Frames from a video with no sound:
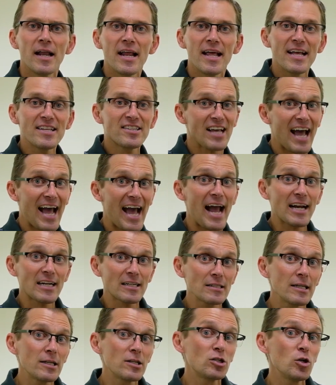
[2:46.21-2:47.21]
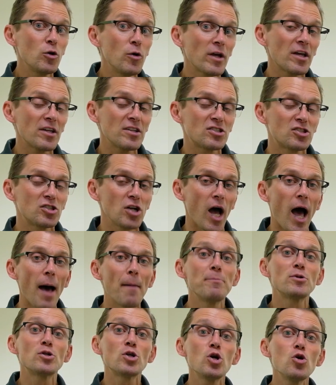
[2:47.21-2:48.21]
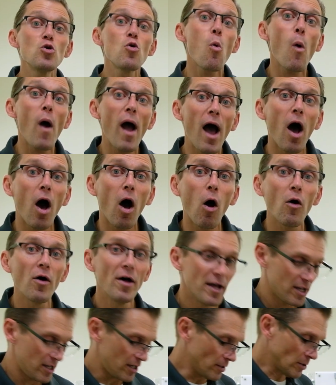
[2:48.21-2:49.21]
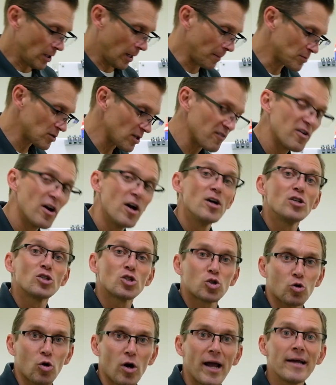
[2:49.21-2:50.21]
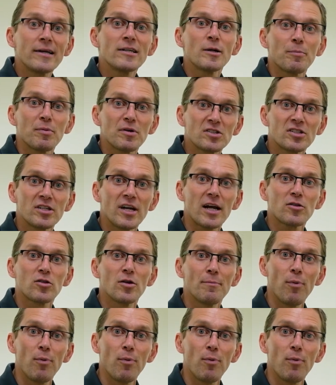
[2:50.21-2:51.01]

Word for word: It's actually doing its job too well in terms of trying to protect the